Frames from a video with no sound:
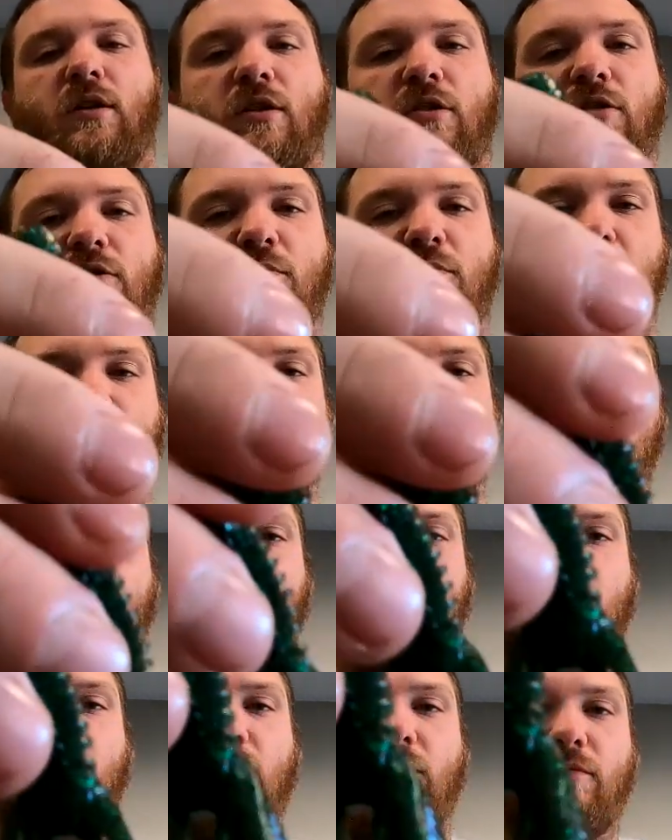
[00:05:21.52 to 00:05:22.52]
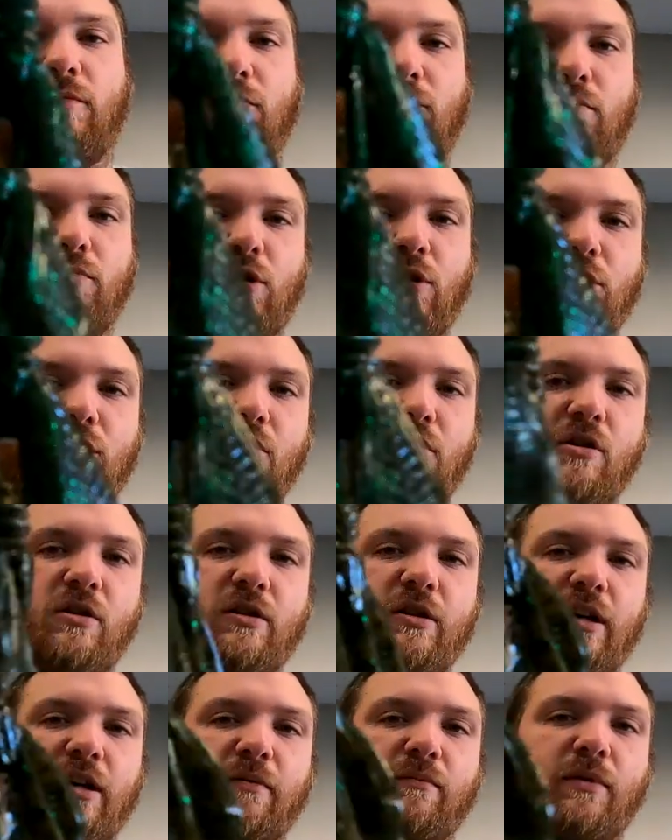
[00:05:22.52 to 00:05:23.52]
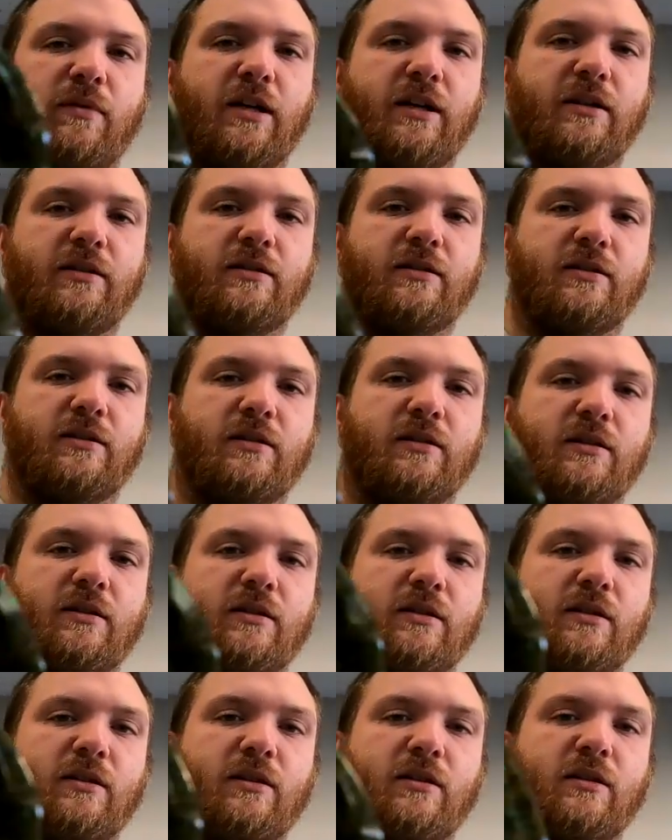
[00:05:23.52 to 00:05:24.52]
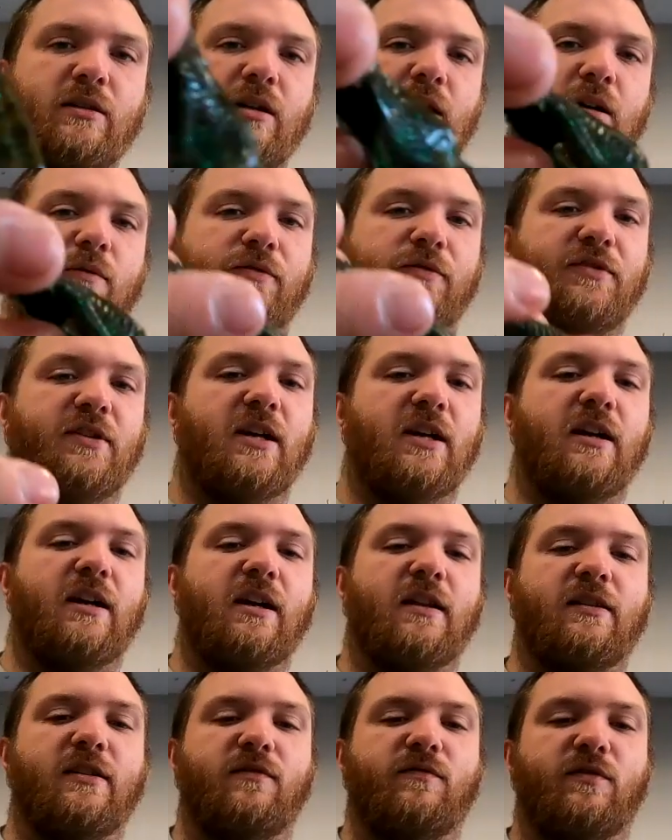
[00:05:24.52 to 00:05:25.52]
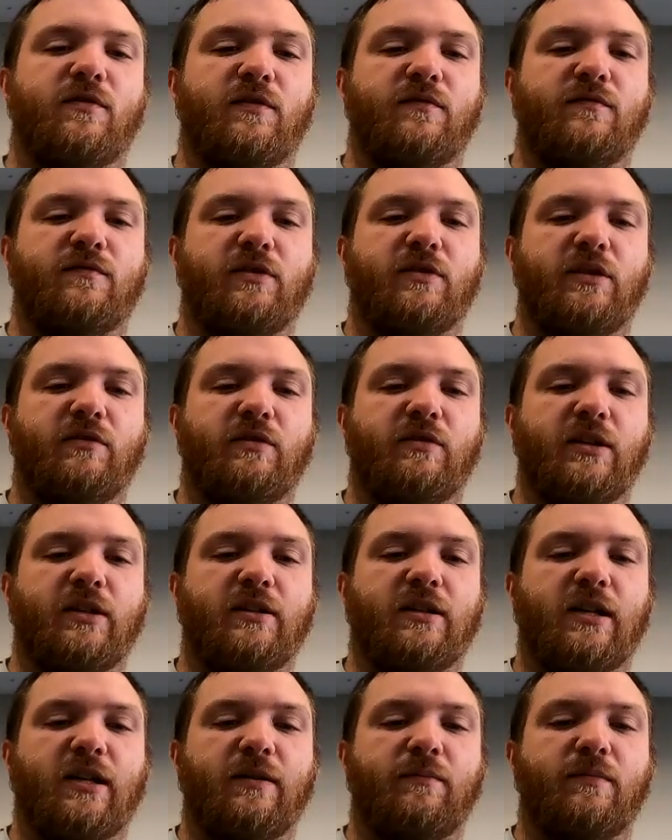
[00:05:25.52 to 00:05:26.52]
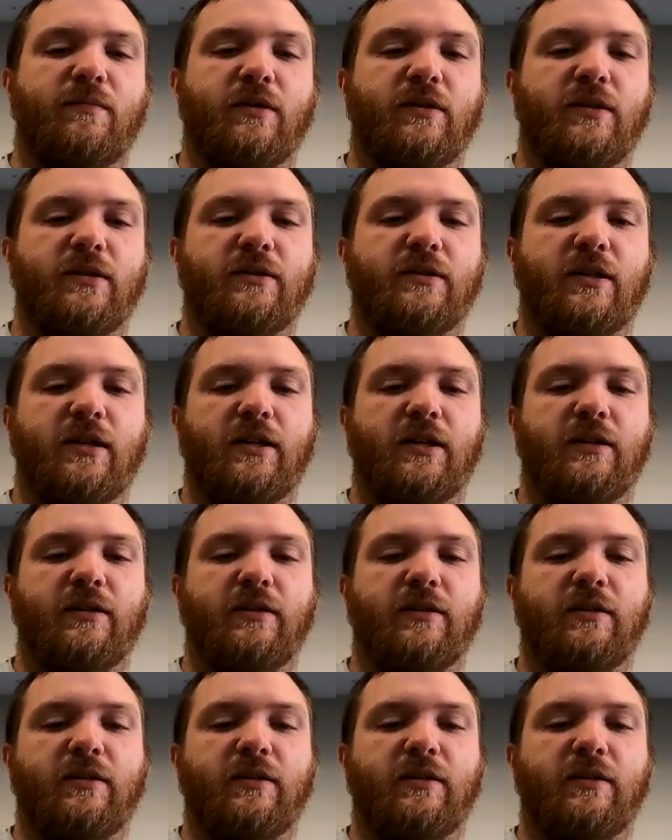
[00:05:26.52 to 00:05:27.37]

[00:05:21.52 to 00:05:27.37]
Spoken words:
It's a pretty cool little brush hog type bait. Once again, got this for a free rig type design.